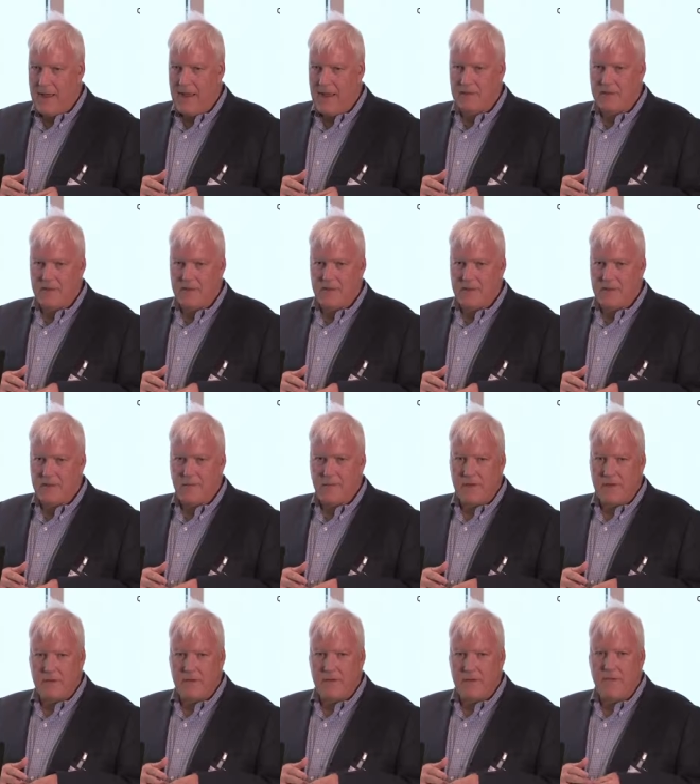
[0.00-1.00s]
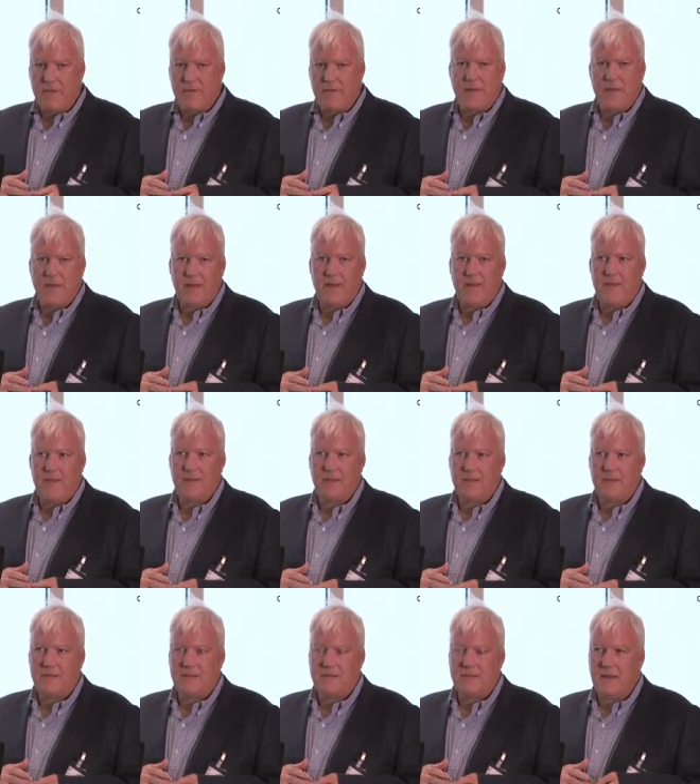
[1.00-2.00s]
outsourcing because we don't think
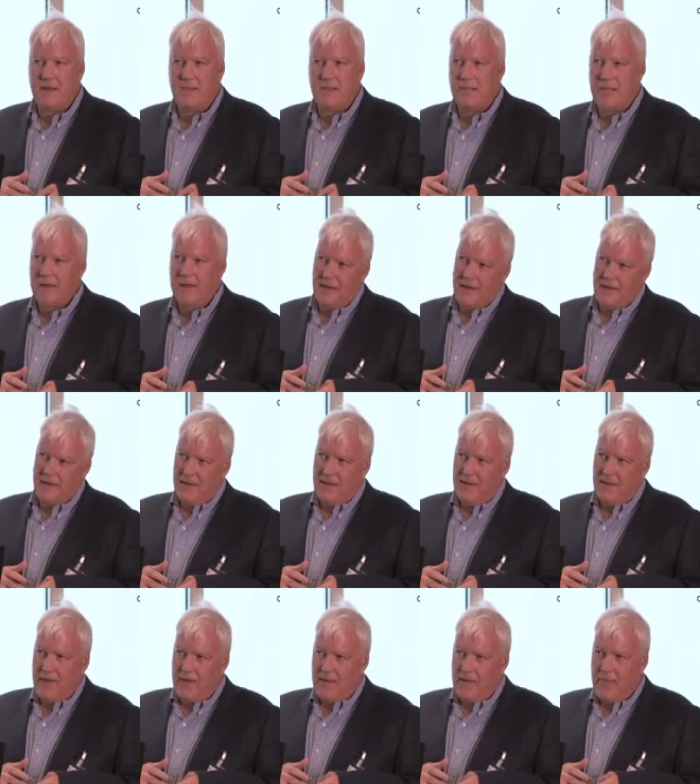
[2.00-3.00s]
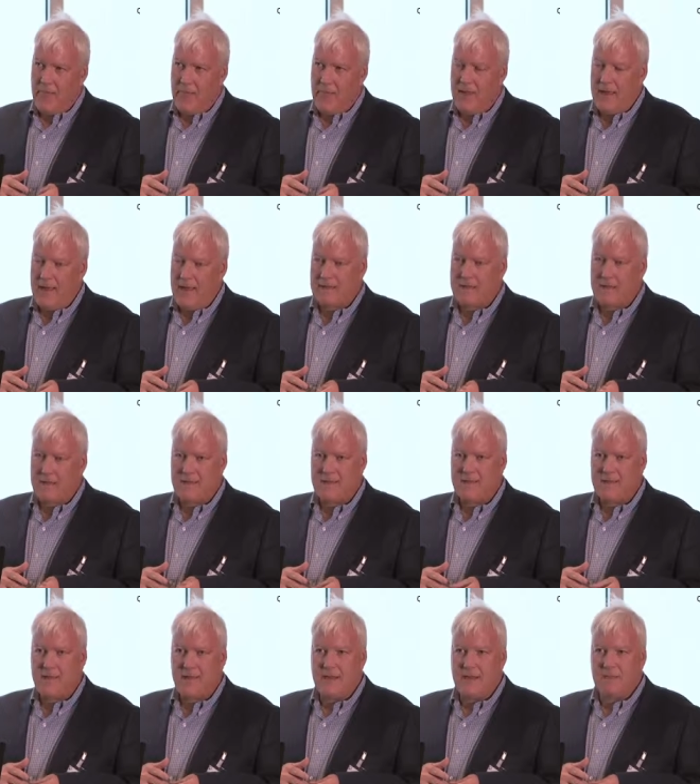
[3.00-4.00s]
that
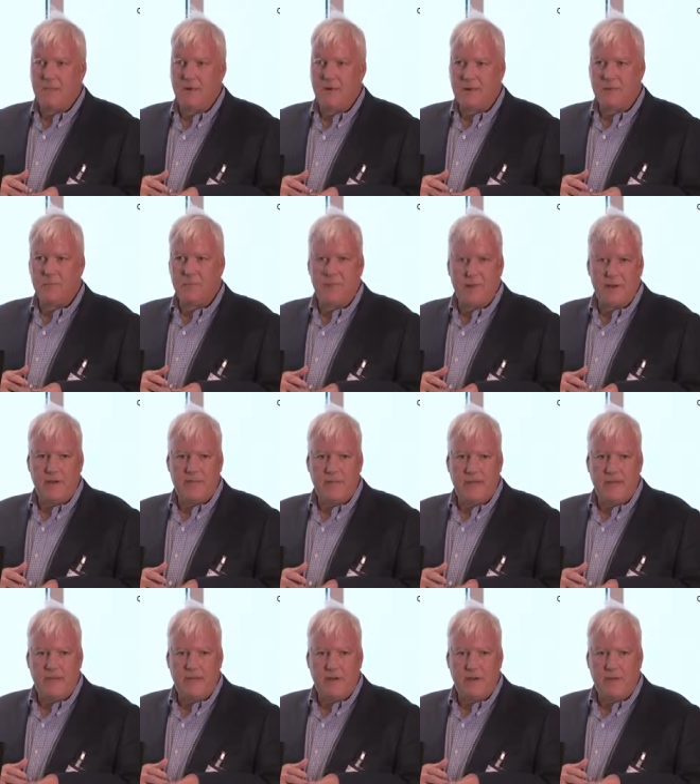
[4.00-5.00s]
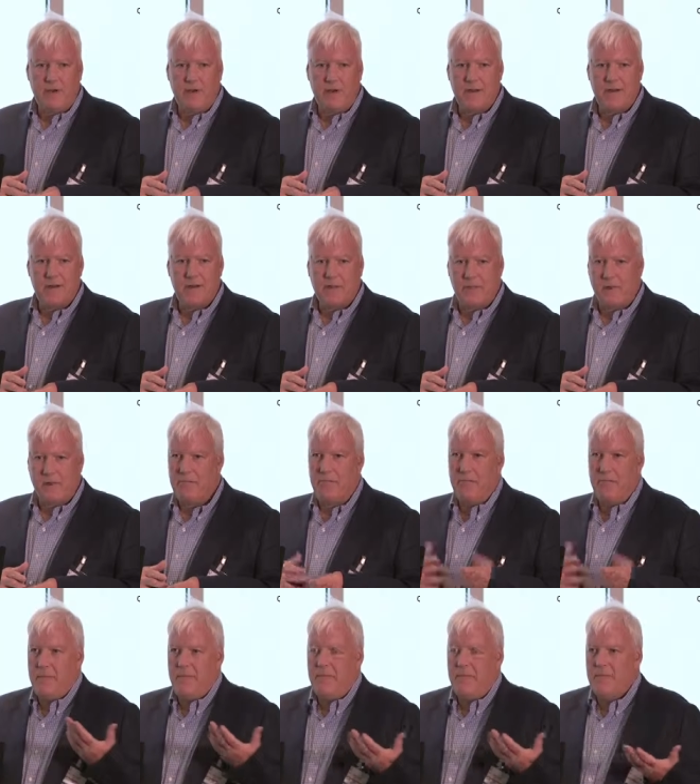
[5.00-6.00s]
it's possible really to get that right. I mean,
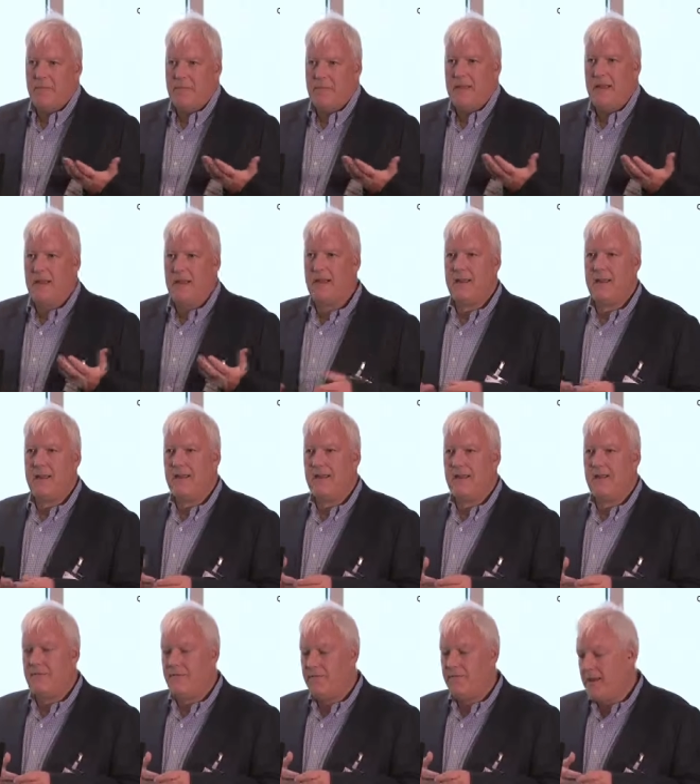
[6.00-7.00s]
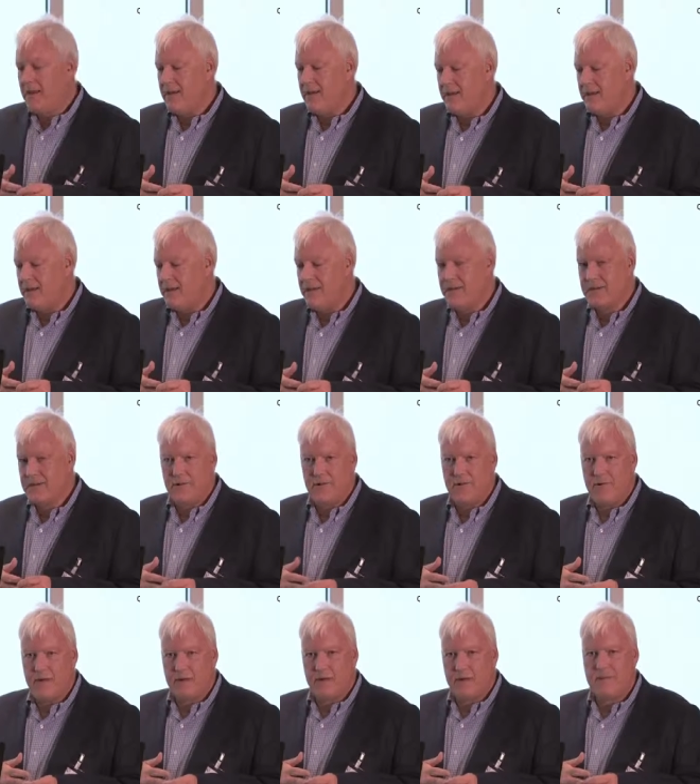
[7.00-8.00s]
maybe if you're selling kind of
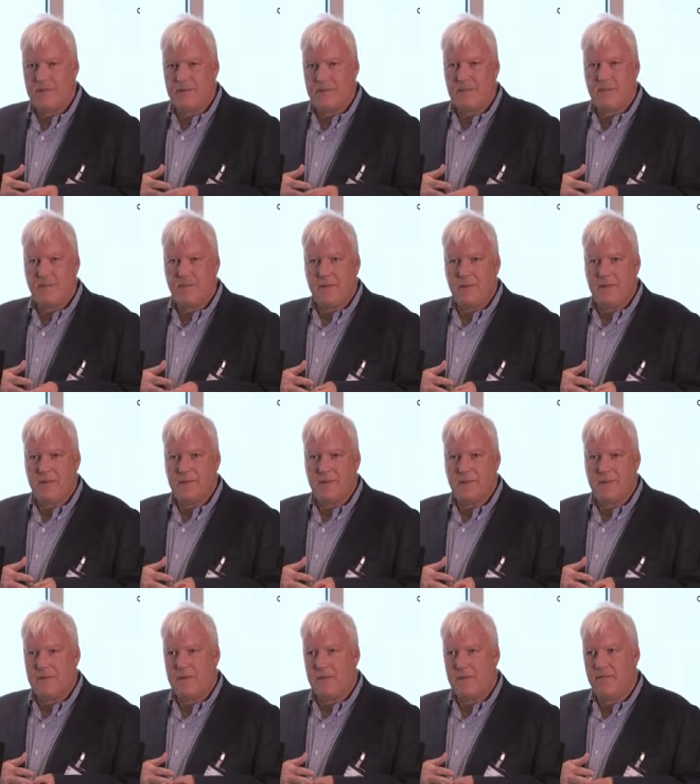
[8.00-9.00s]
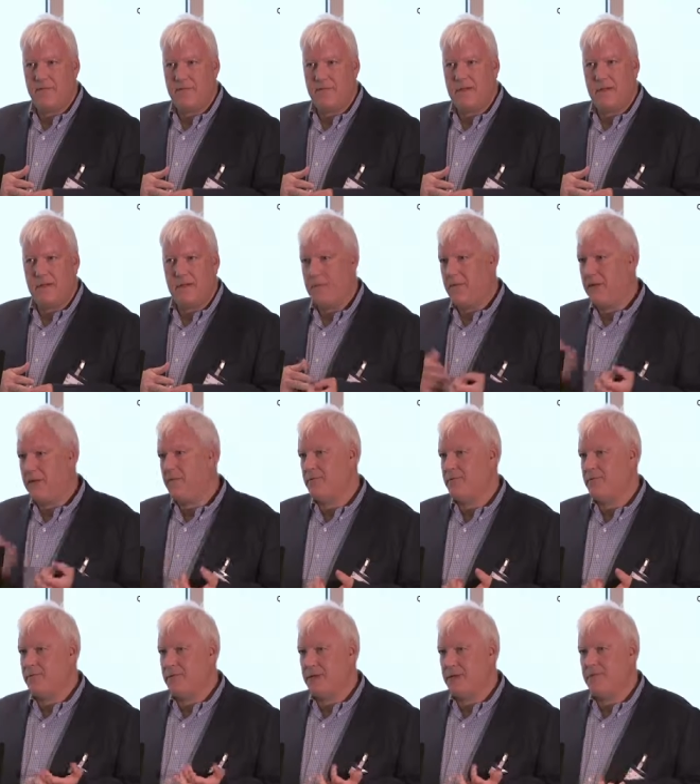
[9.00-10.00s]
screwdrivers or something, it's easier. But if you're selling
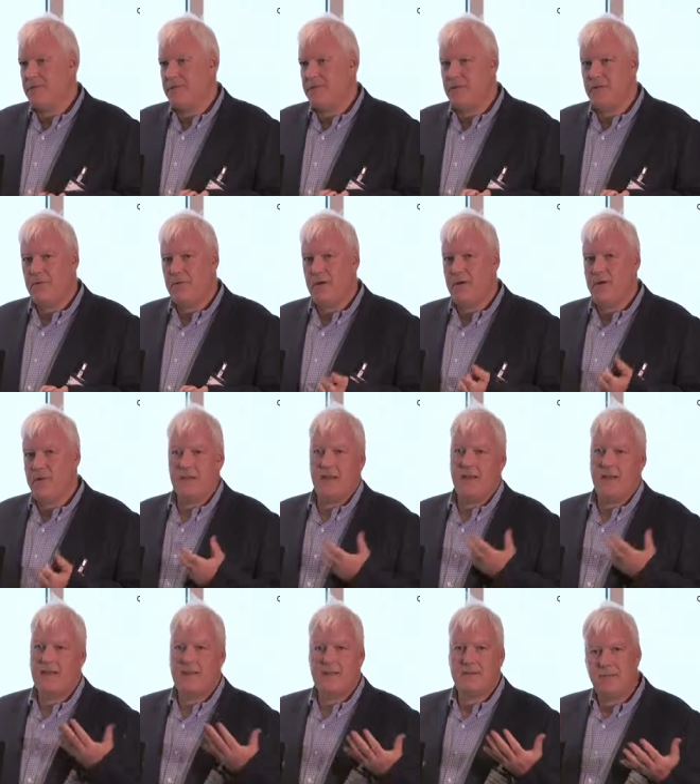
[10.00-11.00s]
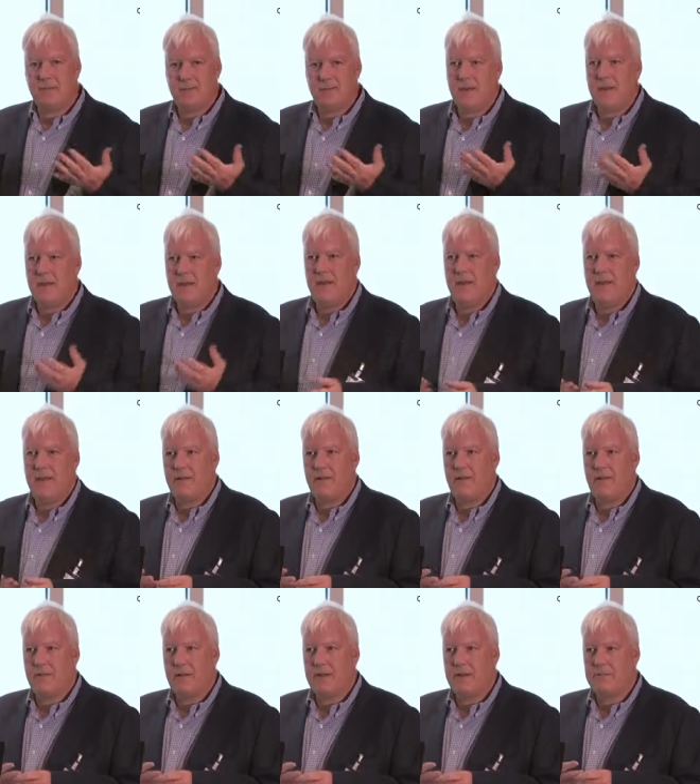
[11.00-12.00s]
people's dreams through holidays or
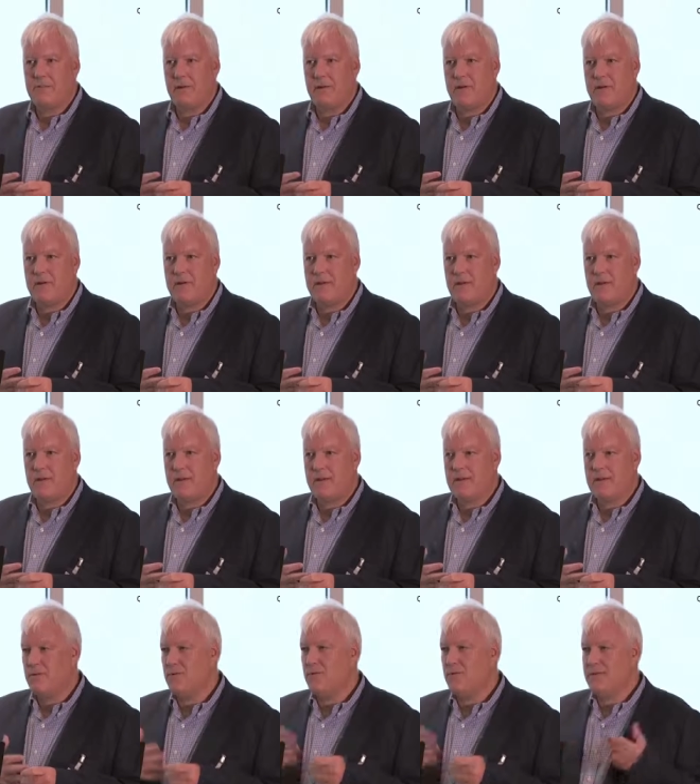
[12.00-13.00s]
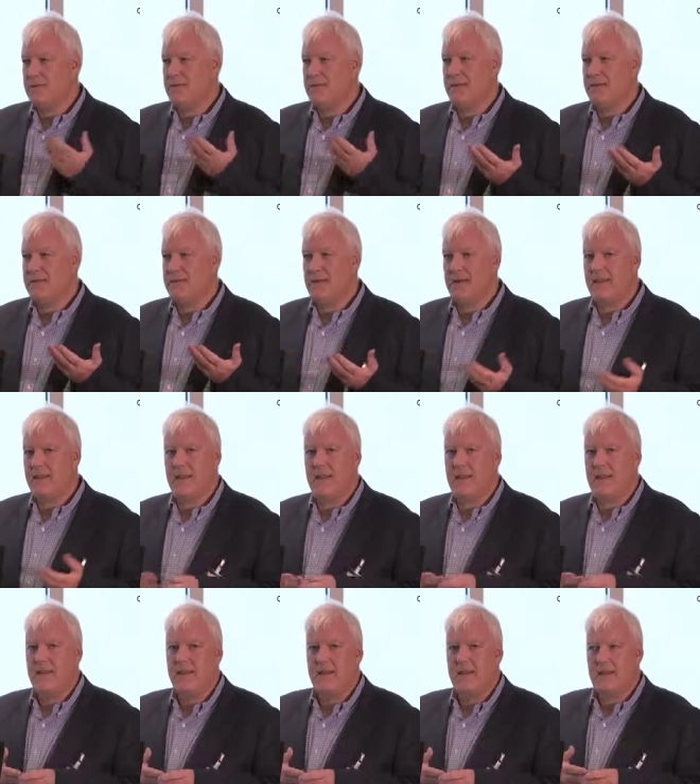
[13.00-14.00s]
complex products like tours and things like
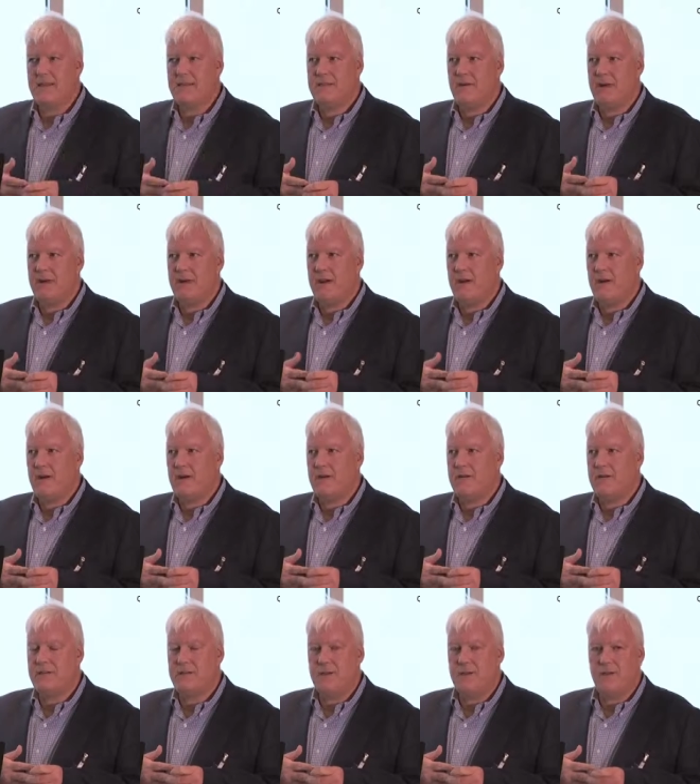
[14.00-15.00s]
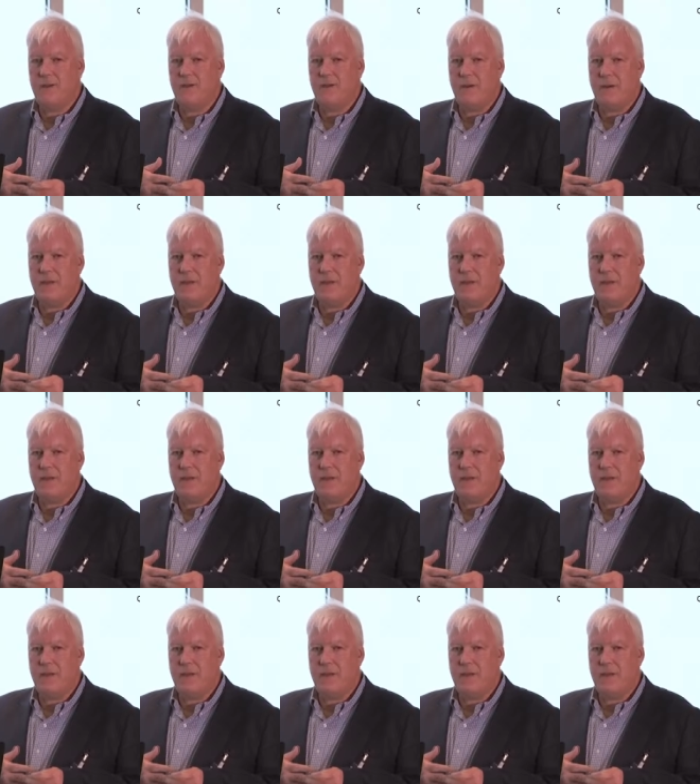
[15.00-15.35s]
that, it's very hard to